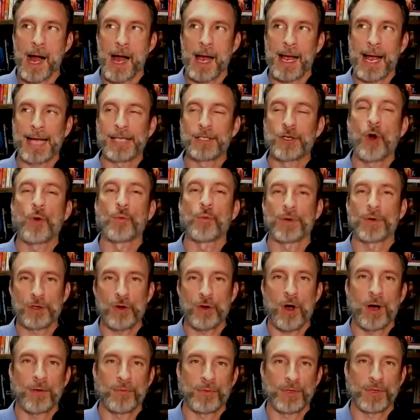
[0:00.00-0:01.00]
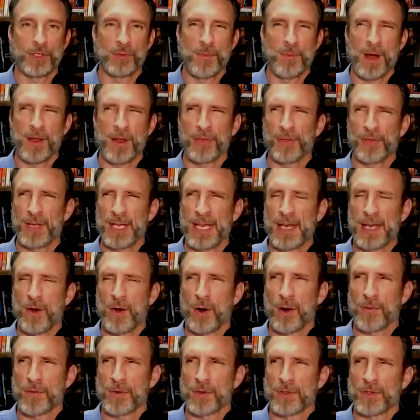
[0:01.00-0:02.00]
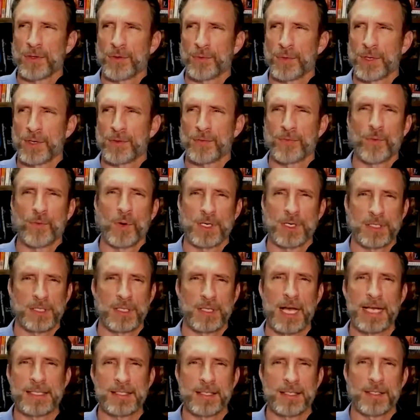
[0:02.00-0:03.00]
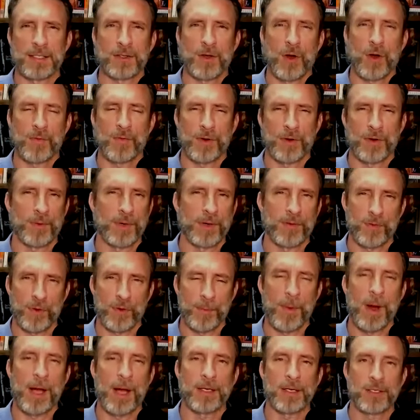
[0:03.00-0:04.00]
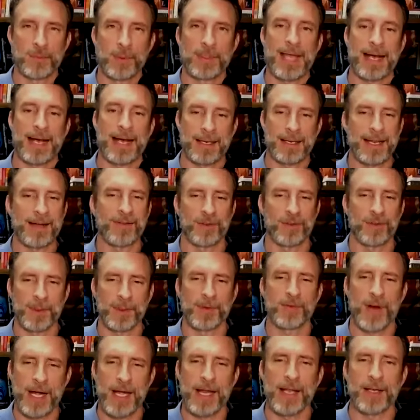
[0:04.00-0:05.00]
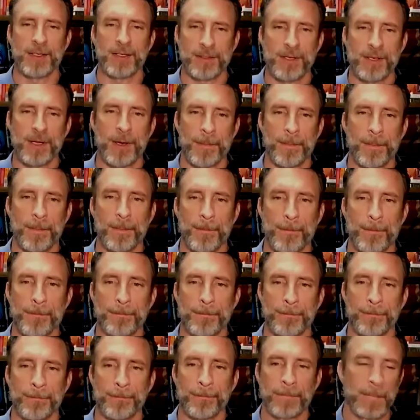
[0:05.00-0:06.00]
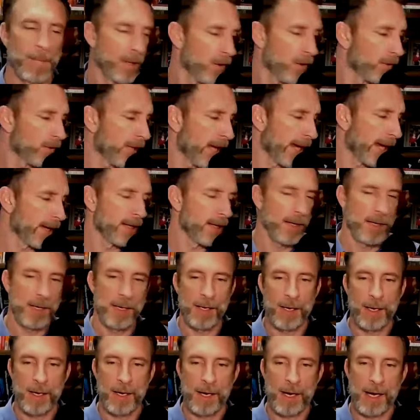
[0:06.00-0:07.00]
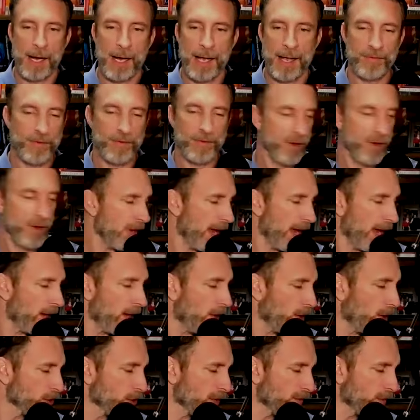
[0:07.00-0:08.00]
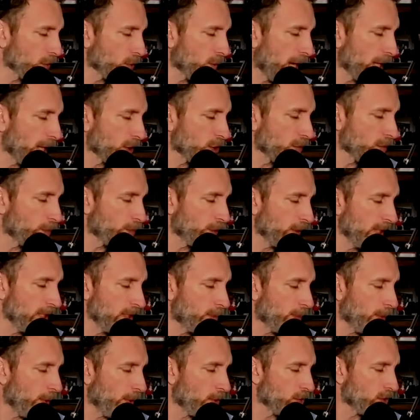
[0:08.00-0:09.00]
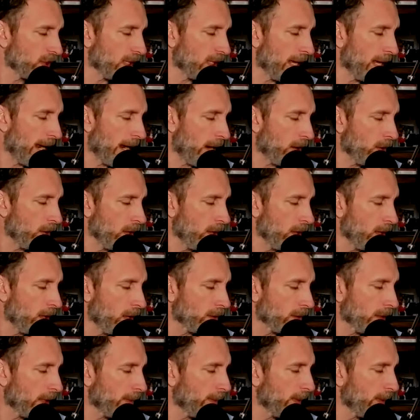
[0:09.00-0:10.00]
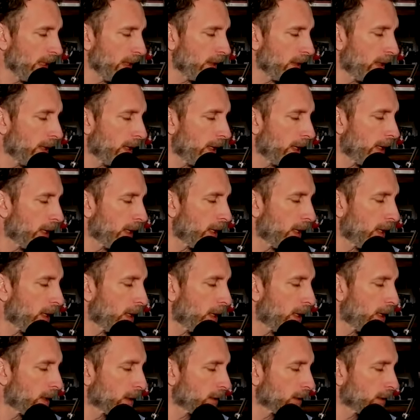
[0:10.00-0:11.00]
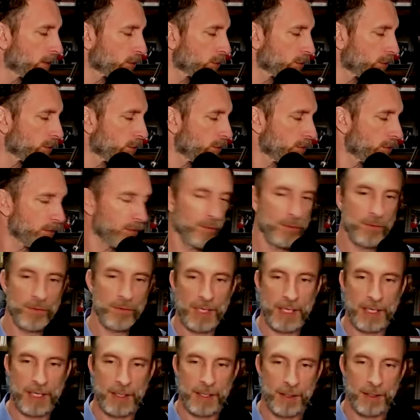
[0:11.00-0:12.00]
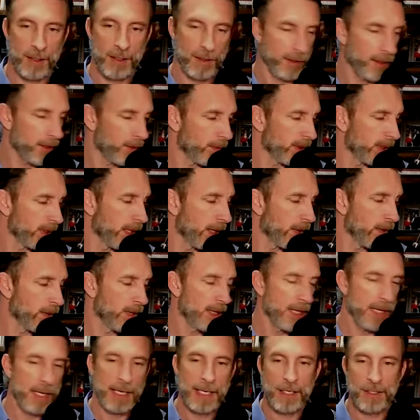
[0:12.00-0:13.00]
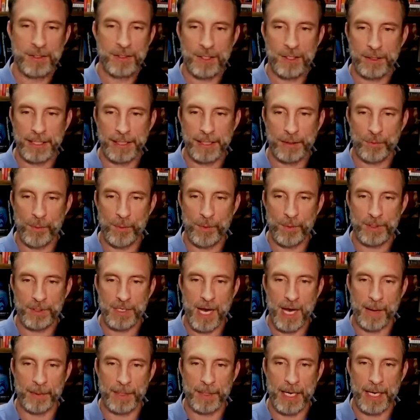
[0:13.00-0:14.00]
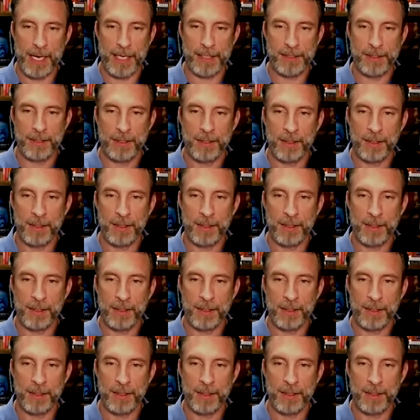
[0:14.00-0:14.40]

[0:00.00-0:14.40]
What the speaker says: I don't recall if we do monthly or if it was 3 or 4 slices over 3 or 4 months, but that can definitely be financed too. Okay. If you also have a question, please post it now. Let me Control V. There we go. Here's the link one more time, guys.